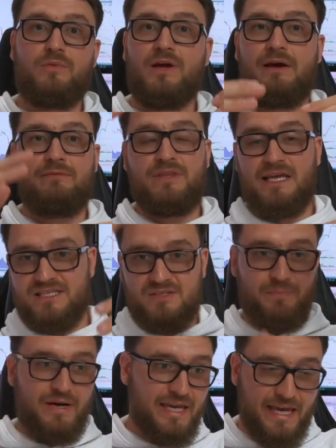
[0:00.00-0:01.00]
Have that
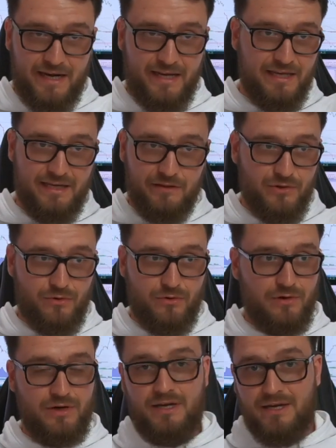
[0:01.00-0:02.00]
spaghetti in
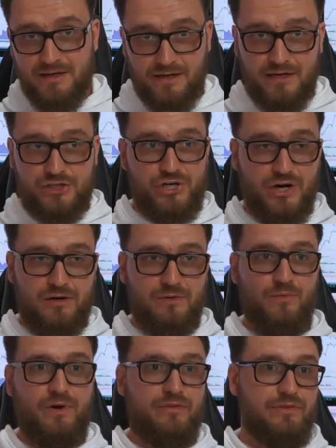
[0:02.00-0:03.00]
your
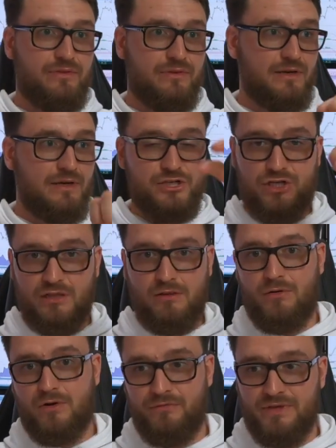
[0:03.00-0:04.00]
chart with a
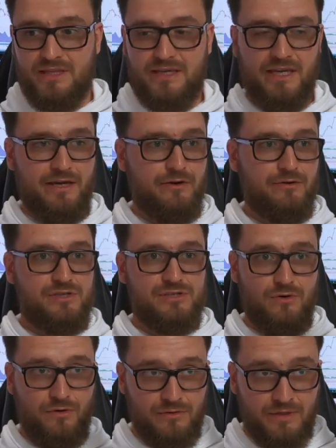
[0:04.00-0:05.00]
shitload of
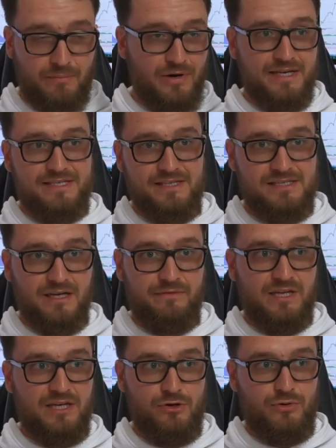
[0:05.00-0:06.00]
indicators on the price
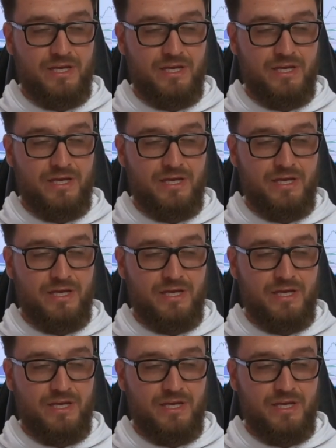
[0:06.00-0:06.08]
itself that you